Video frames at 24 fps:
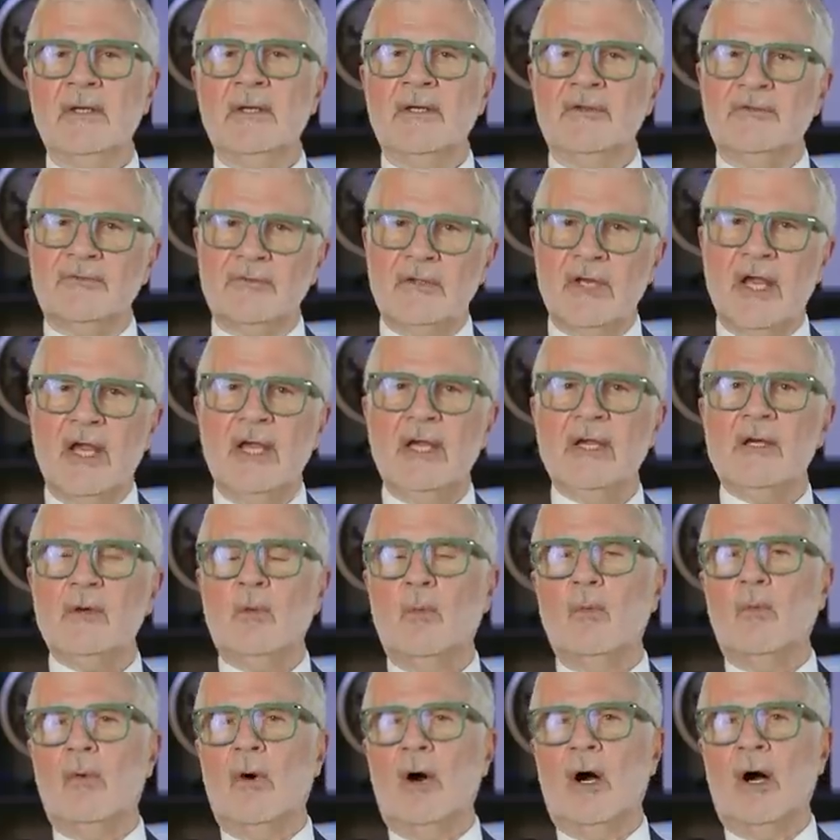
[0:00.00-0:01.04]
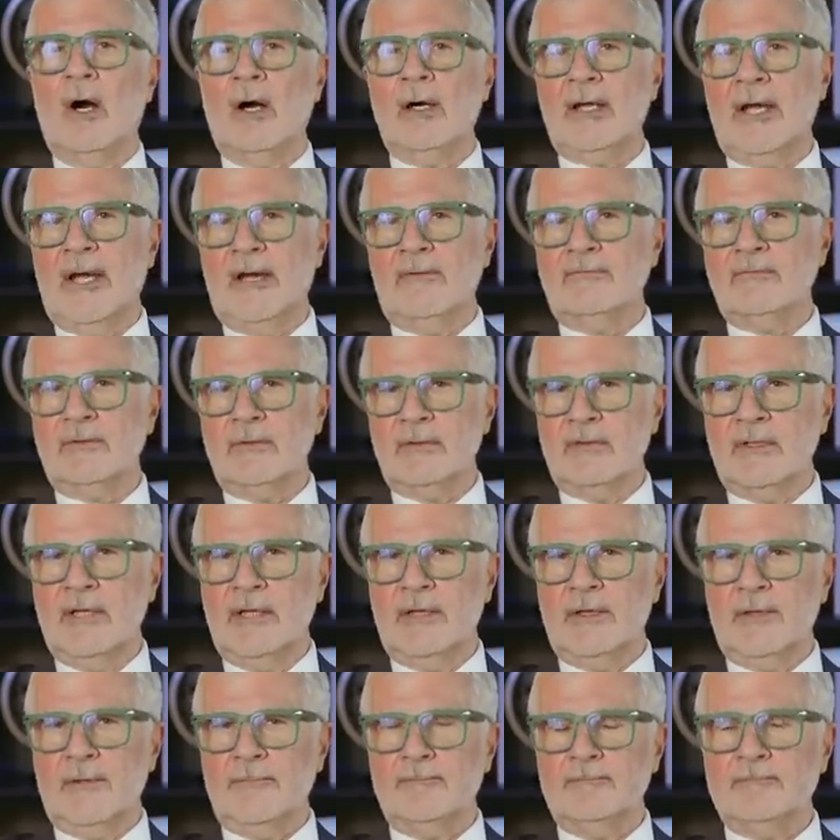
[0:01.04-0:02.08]
is take a walk after
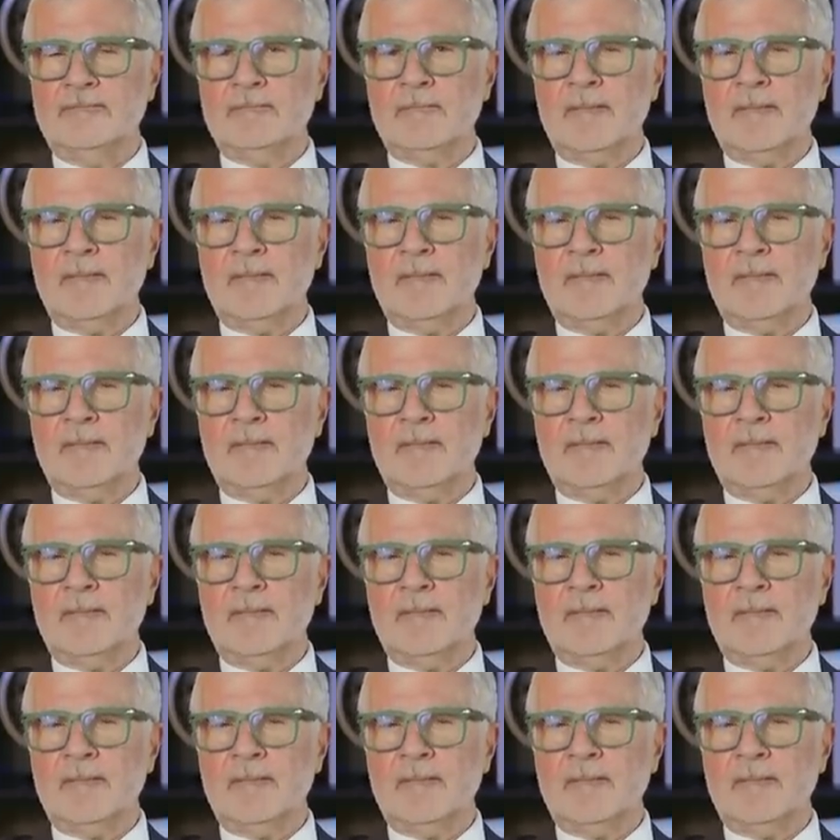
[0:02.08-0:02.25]
dinner.